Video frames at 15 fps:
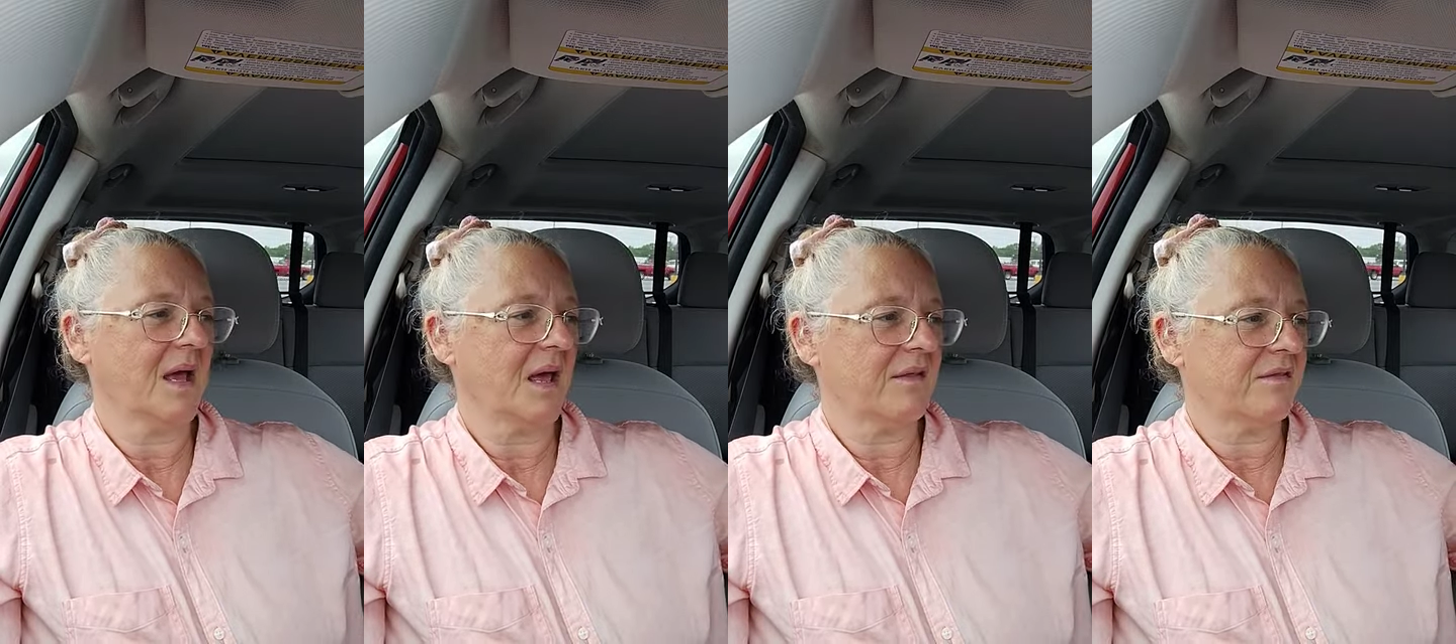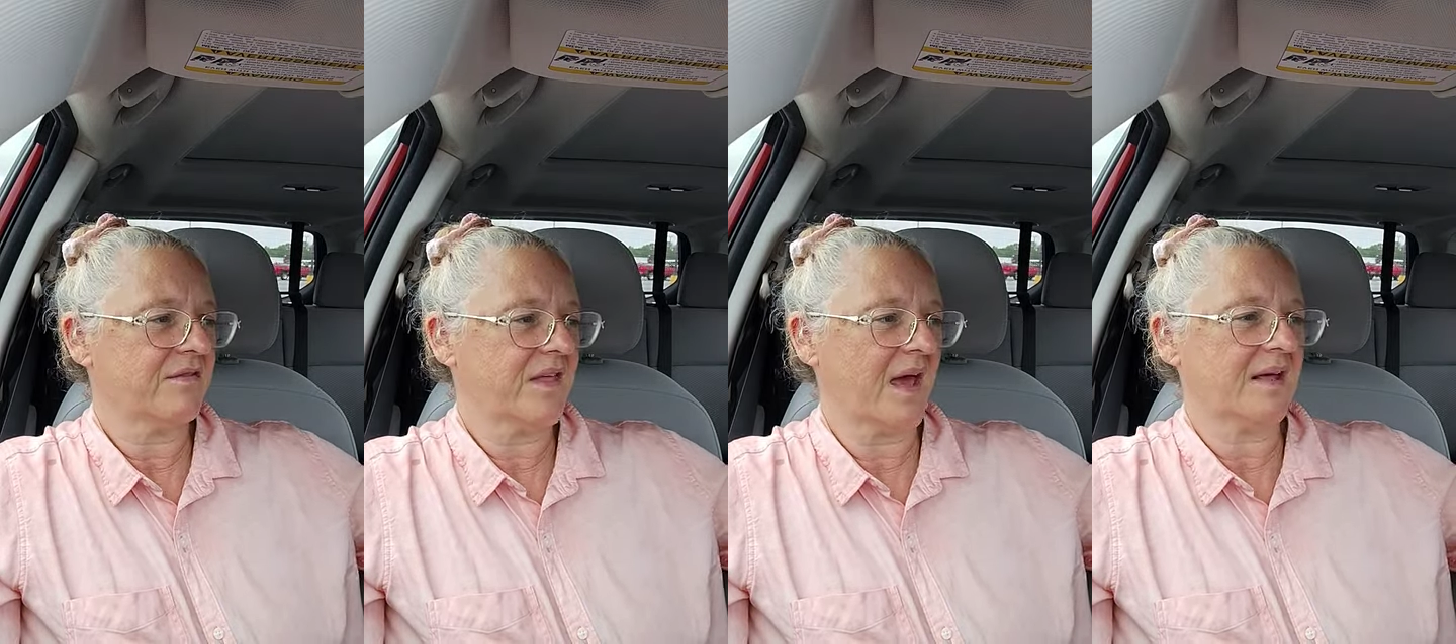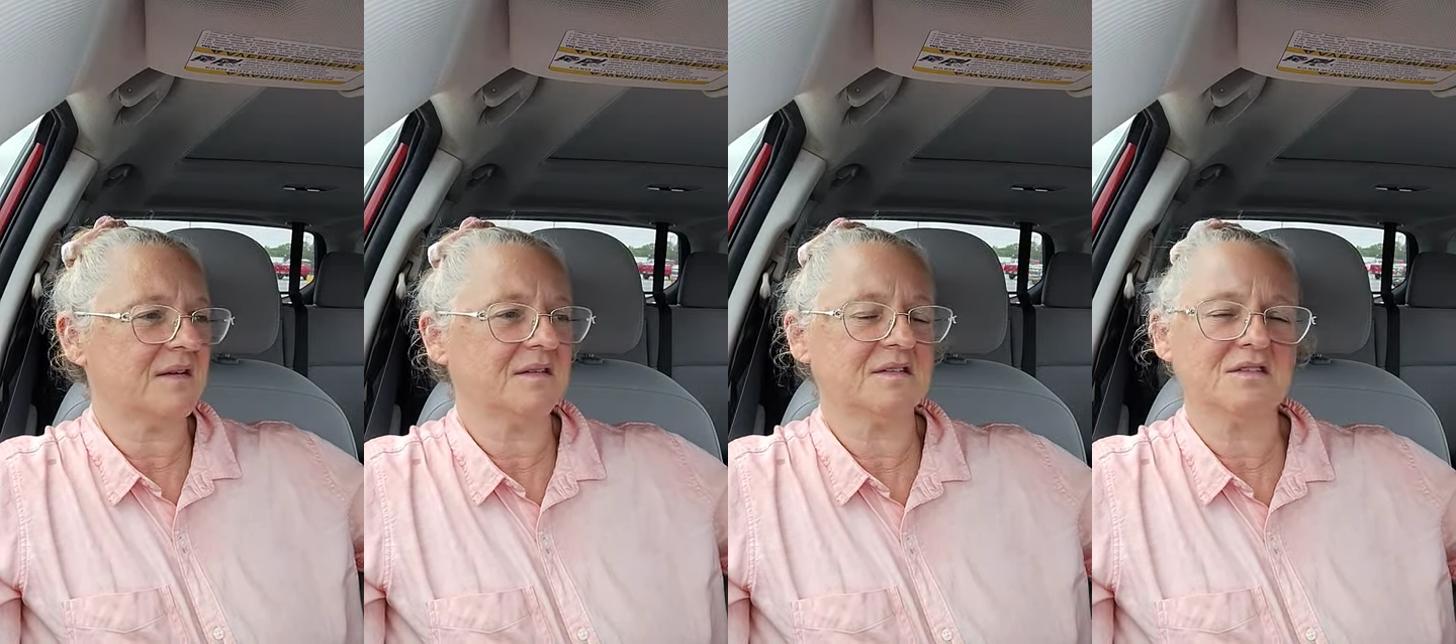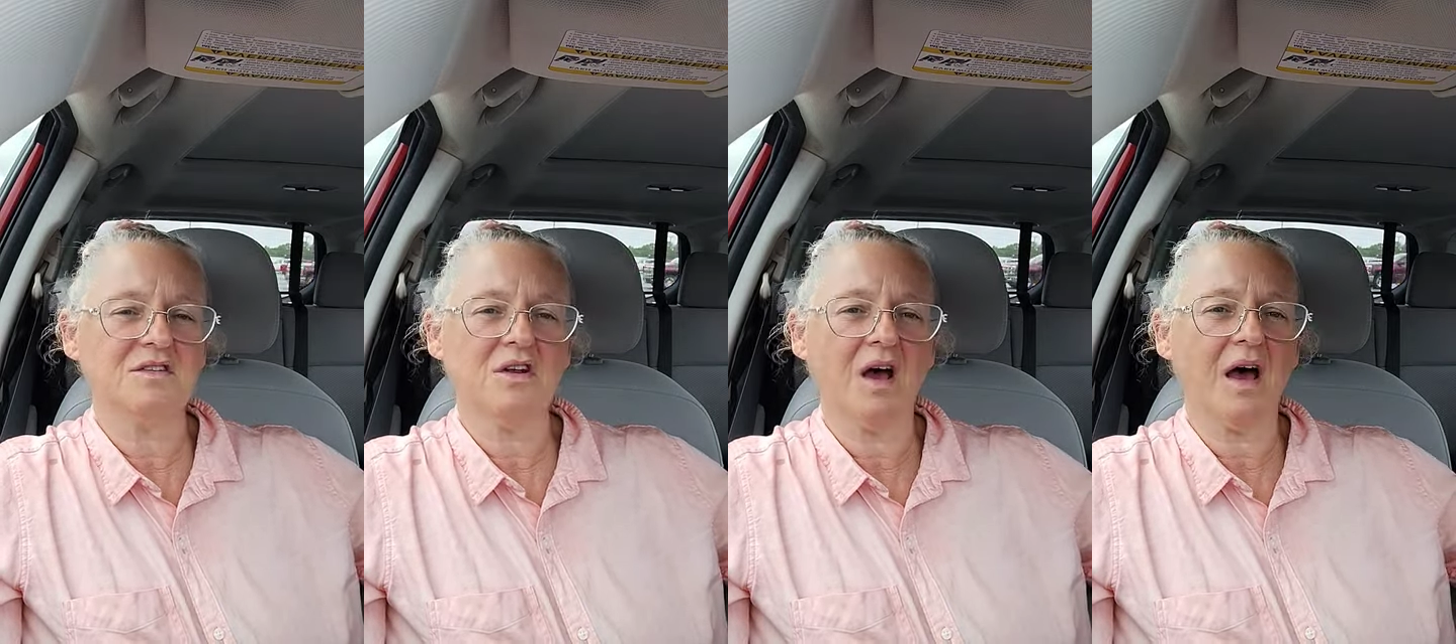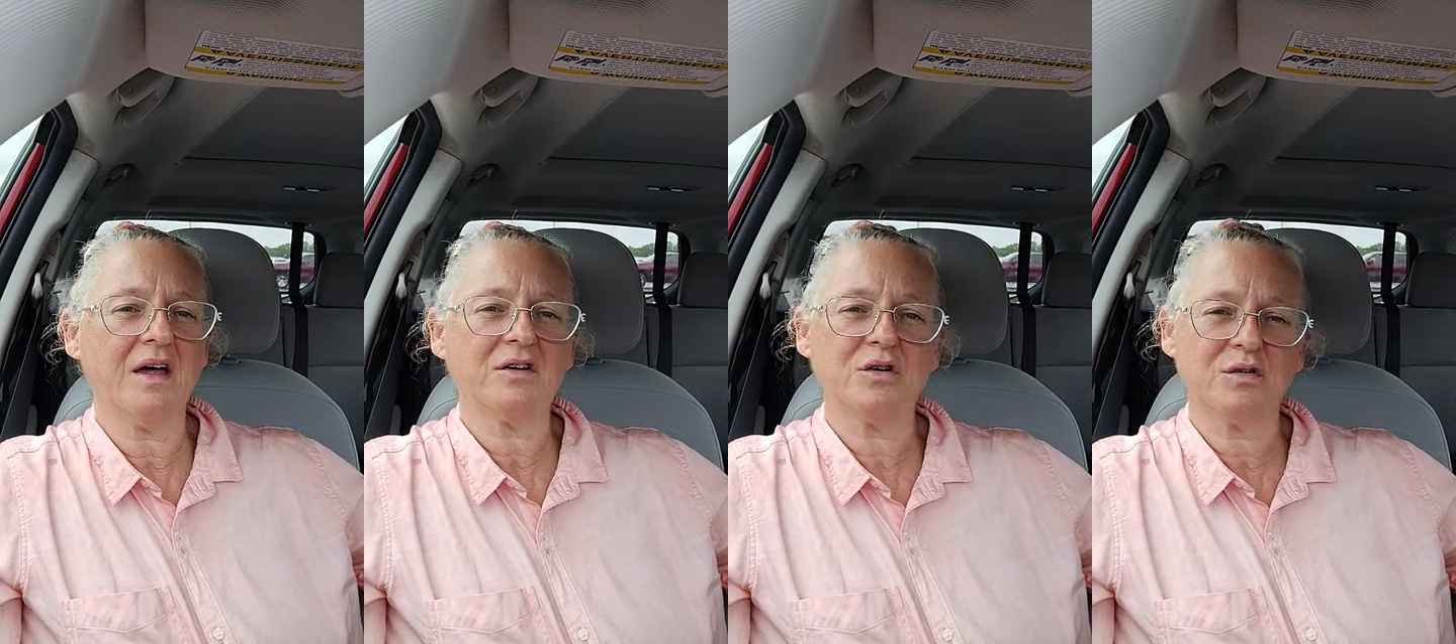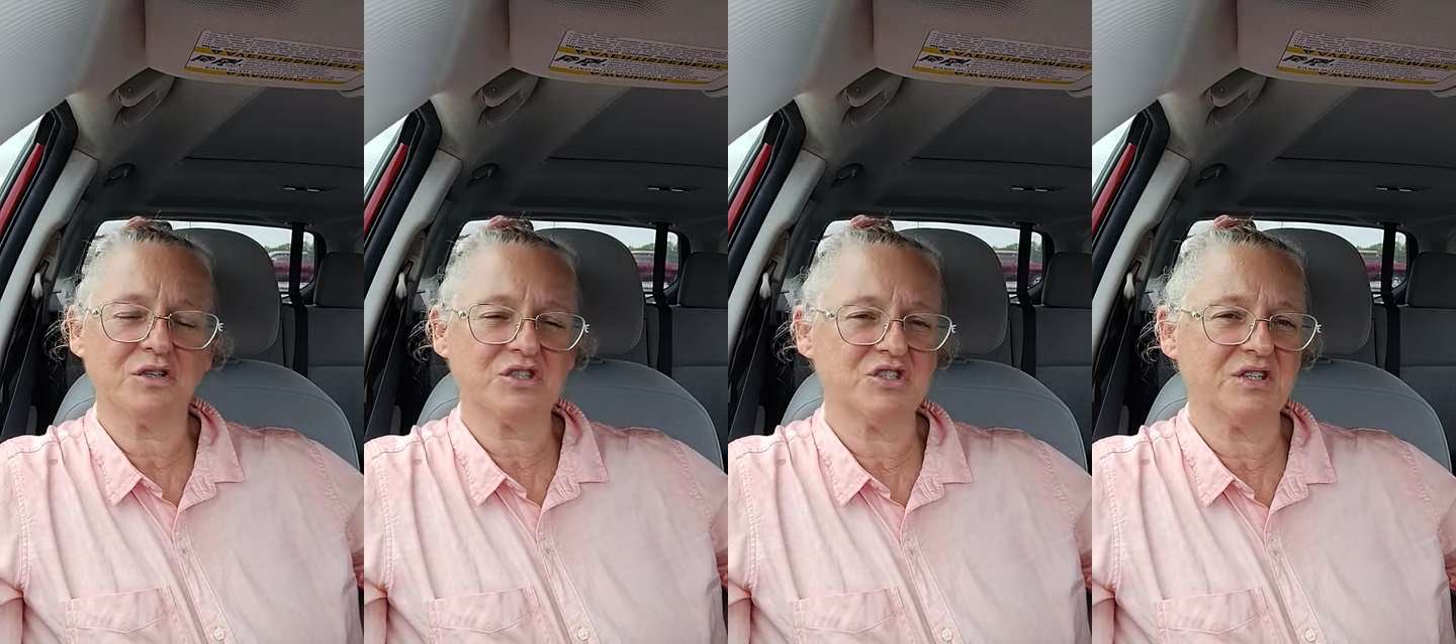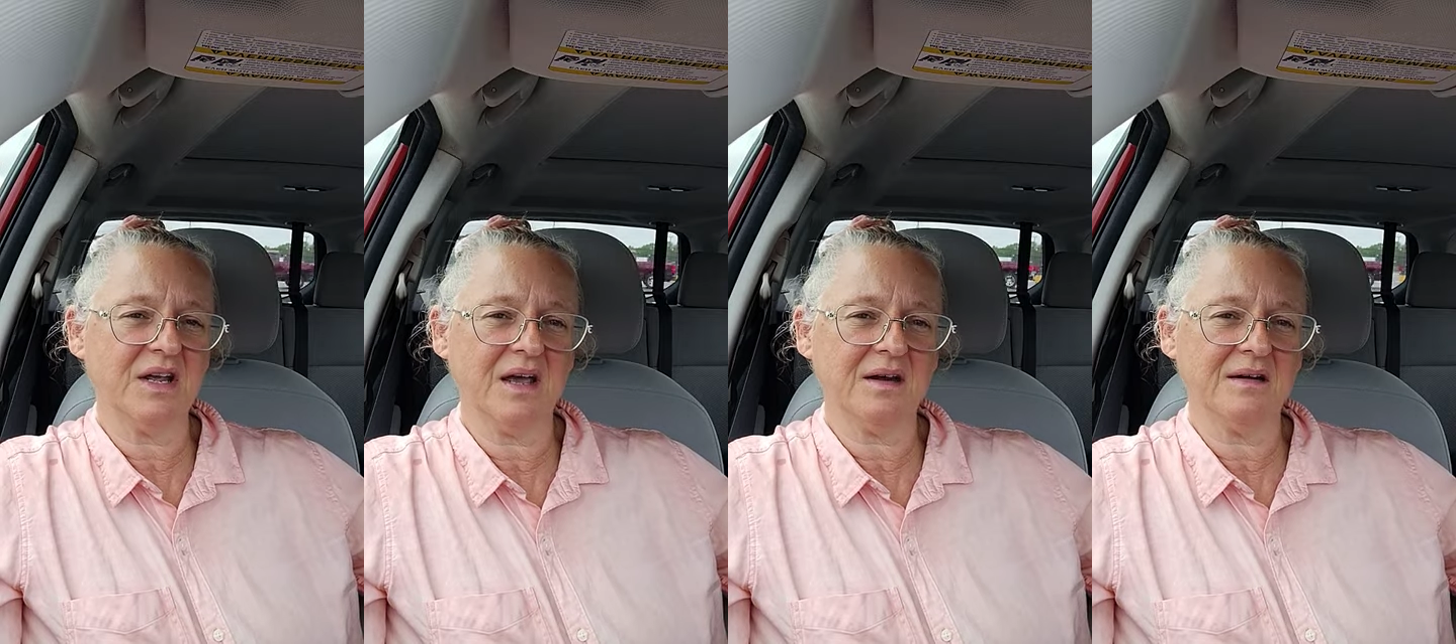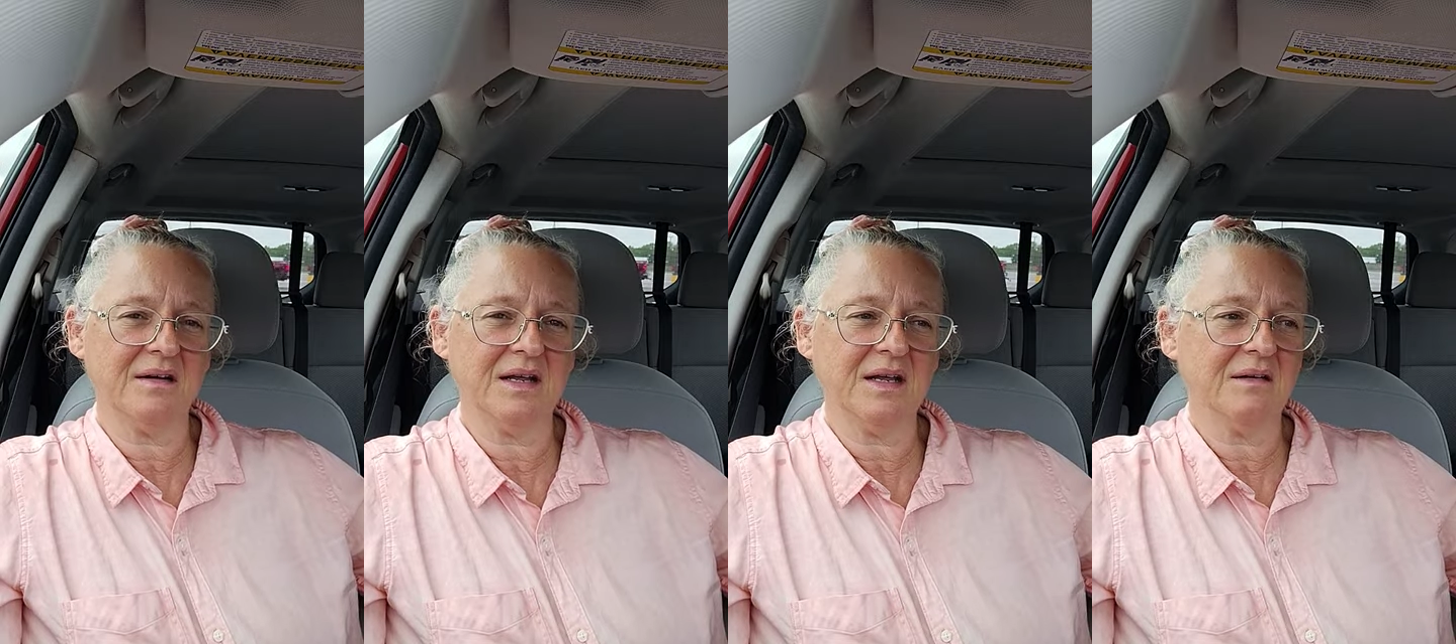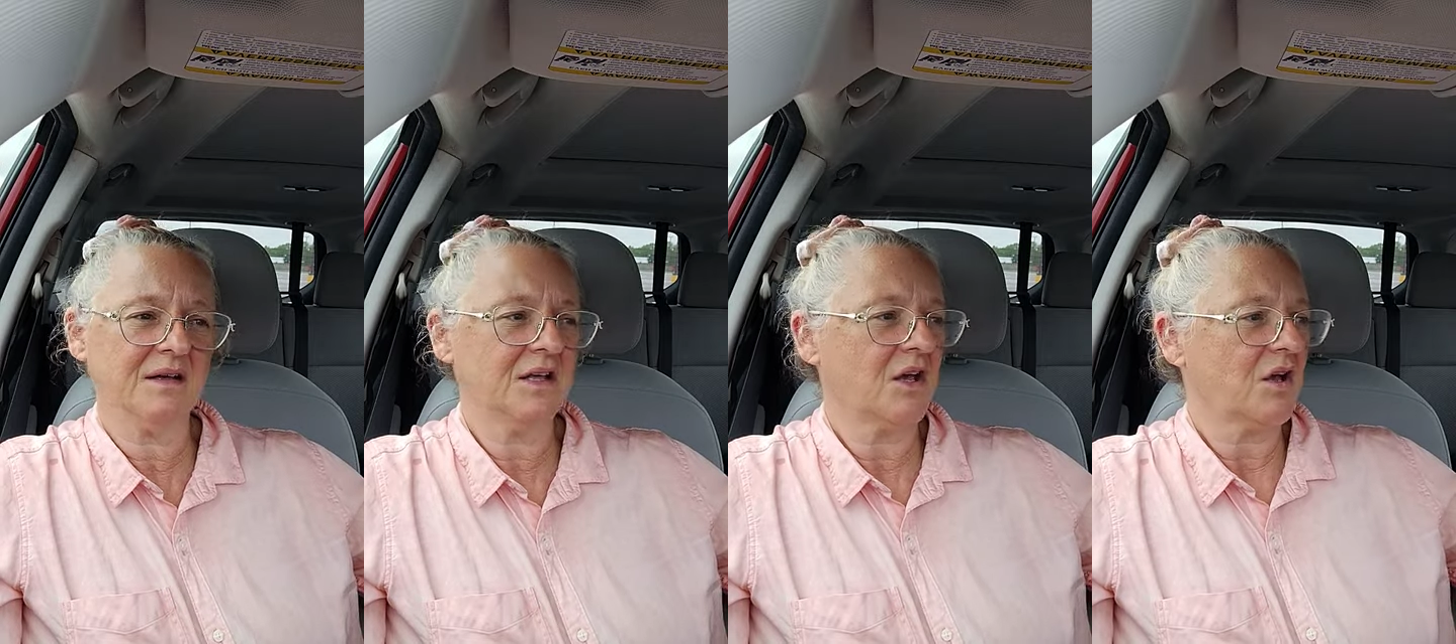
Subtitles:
And that is not Christianity.